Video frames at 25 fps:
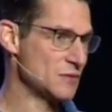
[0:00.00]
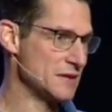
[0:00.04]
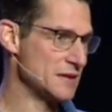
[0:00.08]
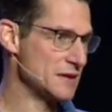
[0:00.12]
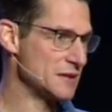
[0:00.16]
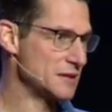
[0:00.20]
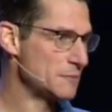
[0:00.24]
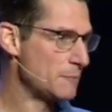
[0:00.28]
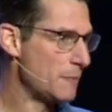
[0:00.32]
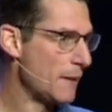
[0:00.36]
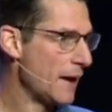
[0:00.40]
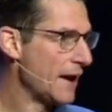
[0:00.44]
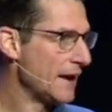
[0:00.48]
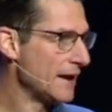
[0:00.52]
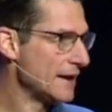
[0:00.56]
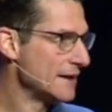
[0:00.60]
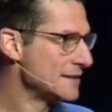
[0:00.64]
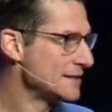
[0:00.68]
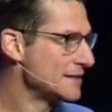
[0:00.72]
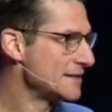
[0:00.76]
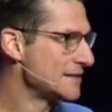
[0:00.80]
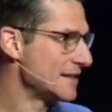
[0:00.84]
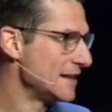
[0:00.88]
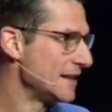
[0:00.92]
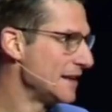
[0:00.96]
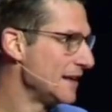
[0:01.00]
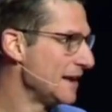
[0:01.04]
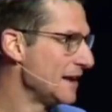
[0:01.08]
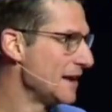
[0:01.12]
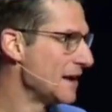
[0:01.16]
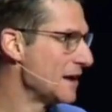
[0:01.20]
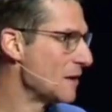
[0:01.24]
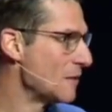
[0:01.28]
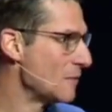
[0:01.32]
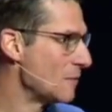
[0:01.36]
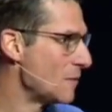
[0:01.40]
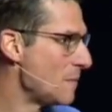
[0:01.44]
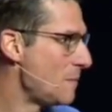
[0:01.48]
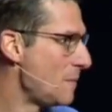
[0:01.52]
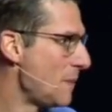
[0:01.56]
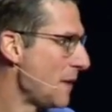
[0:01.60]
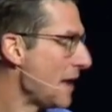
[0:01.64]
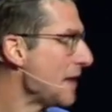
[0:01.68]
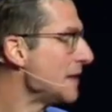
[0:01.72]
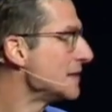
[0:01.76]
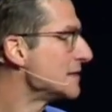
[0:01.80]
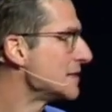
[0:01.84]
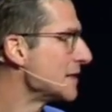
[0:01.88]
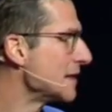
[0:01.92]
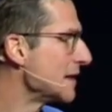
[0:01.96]
This pagan city
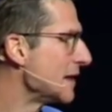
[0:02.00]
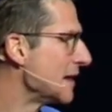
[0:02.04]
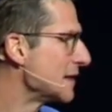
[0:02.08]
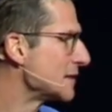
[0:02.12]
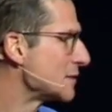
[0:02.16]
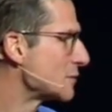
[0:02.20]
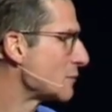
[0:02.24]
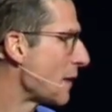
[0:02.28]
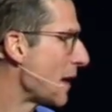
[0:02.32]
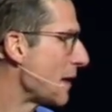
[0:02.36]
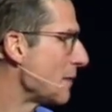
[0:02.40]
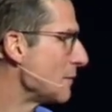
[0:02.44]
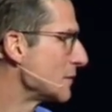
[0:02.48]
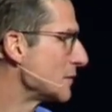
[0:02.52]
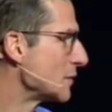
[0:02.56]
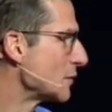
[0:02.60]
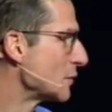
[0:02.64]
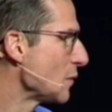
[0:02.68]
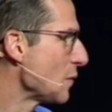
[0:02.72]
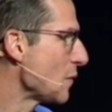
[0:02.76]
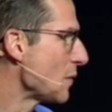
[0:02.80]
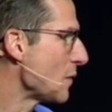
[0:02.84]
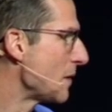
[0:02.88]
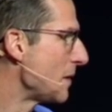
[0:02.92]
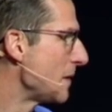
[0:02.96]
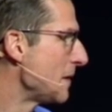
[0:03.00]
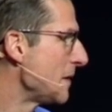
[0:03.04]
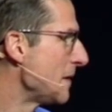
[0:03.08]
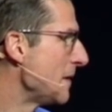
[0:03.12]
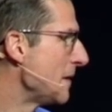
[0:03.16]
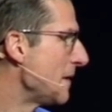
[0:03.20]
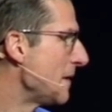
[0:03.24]
repents and gets right with the Lord.